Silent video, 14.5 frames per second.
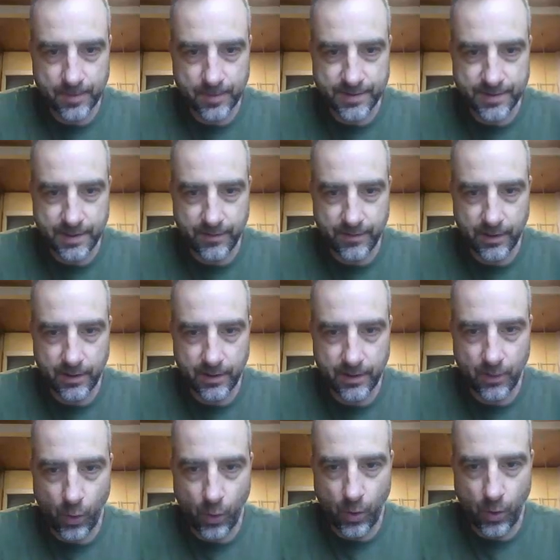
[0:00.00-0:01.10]
significant.
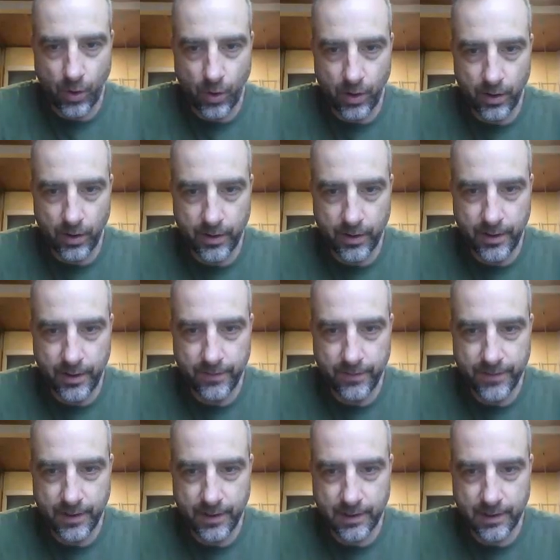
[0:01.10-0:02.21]
Or if
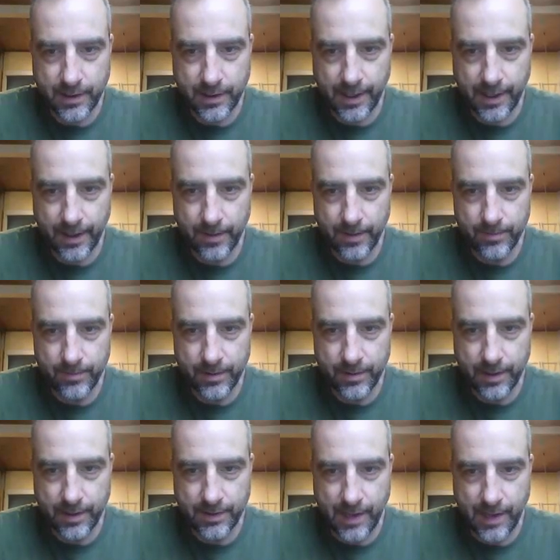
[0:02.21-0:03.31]
they claim
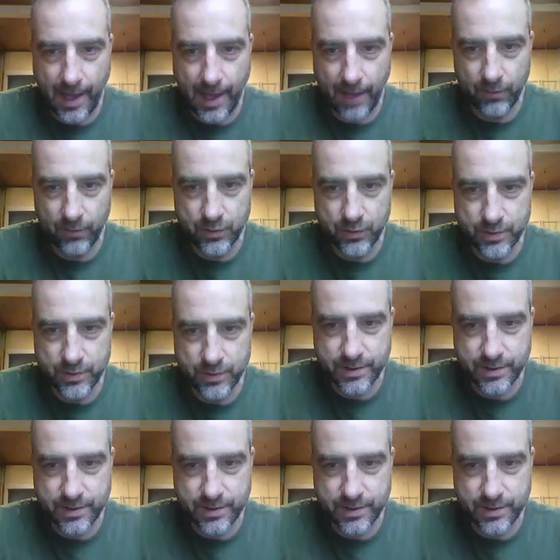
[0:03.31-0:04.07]
that the average